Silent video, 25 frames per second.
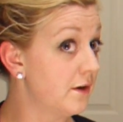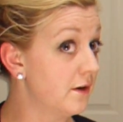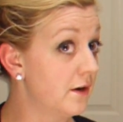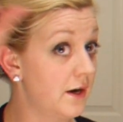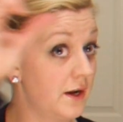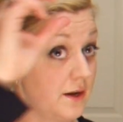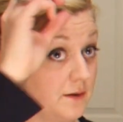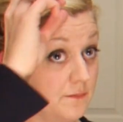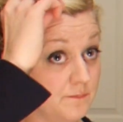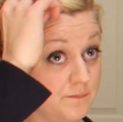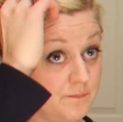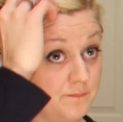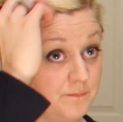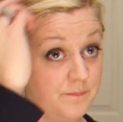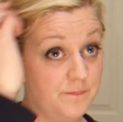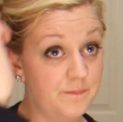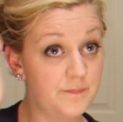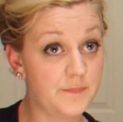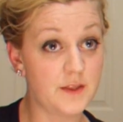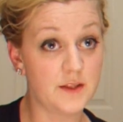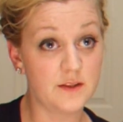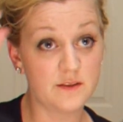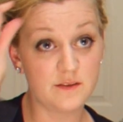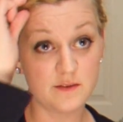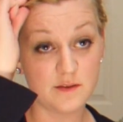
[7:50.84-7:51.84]
Alright,
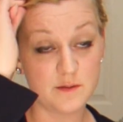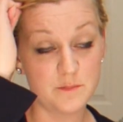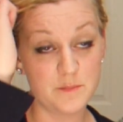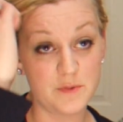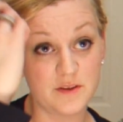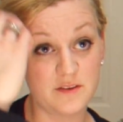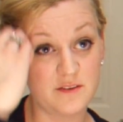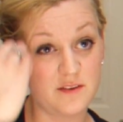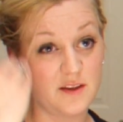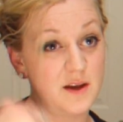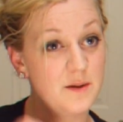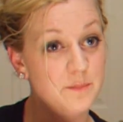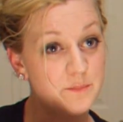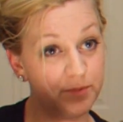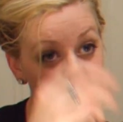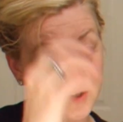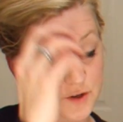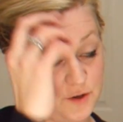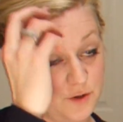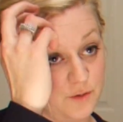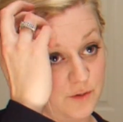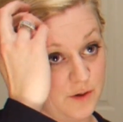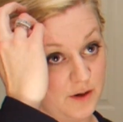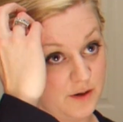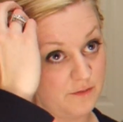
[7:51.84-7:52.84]
that's the messy
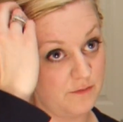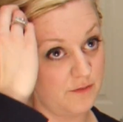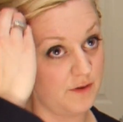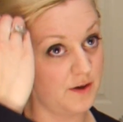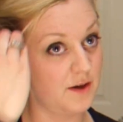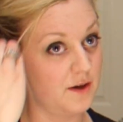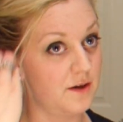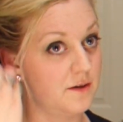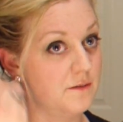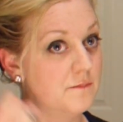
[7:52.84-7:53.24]
updo of